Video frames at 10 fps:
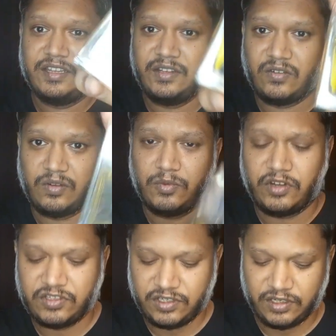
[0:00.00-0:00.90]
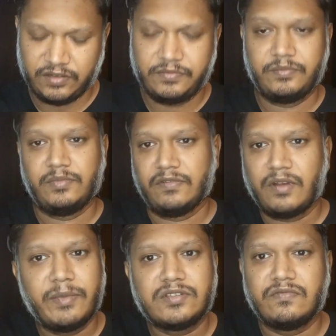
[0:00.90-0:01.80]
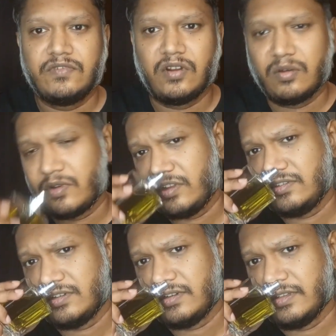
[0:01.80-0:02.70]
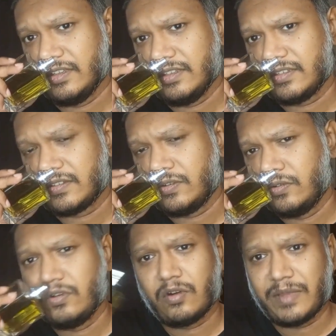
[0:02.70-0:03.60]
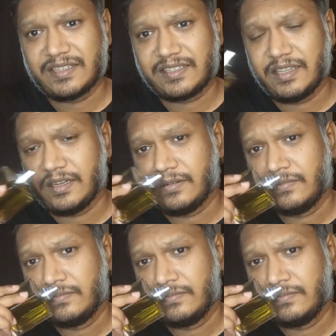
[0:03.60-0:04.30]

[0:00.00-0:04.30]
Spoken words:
Dior Homme Original. Performance of Dior Homme Original is good on my skin.